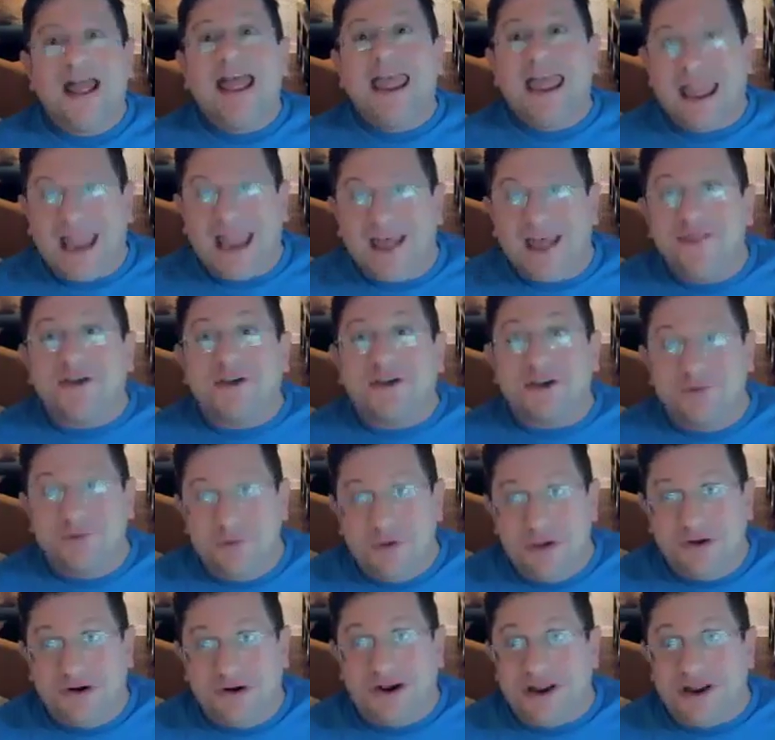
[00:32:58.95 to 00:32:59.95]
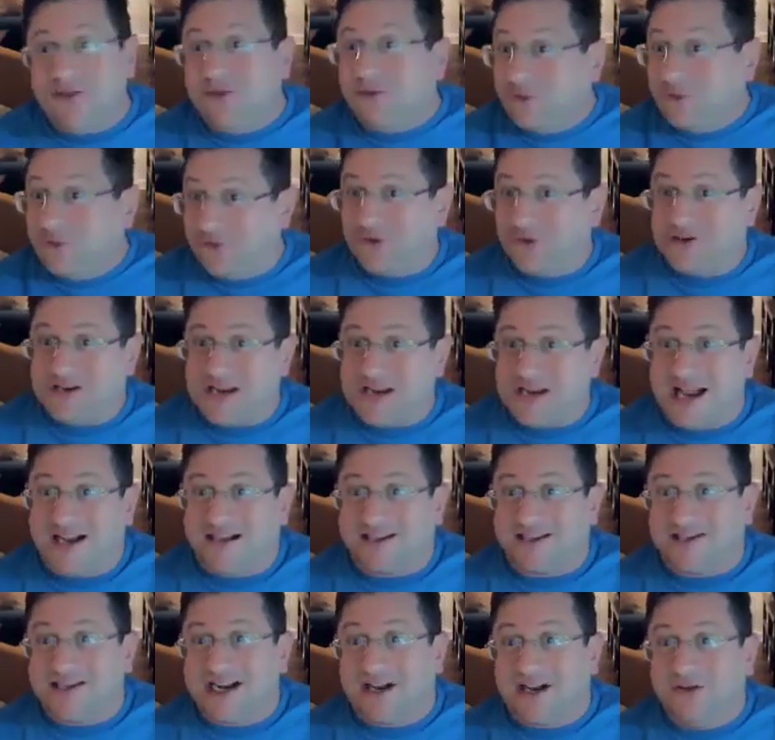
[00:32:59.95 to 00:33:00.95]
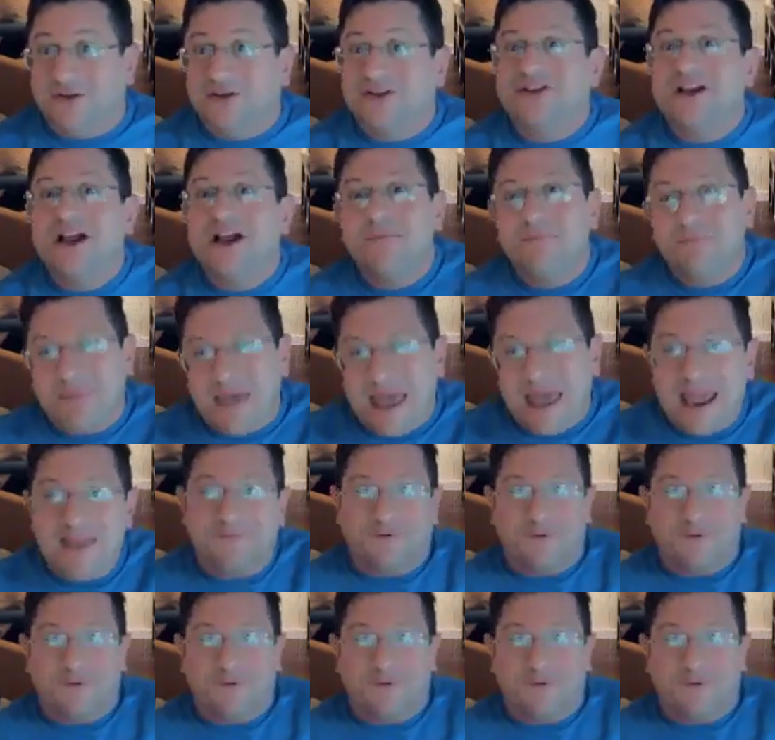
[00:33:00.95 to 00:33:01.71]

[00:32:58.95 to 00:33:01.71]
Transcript: and the community, through their tax dollars, pay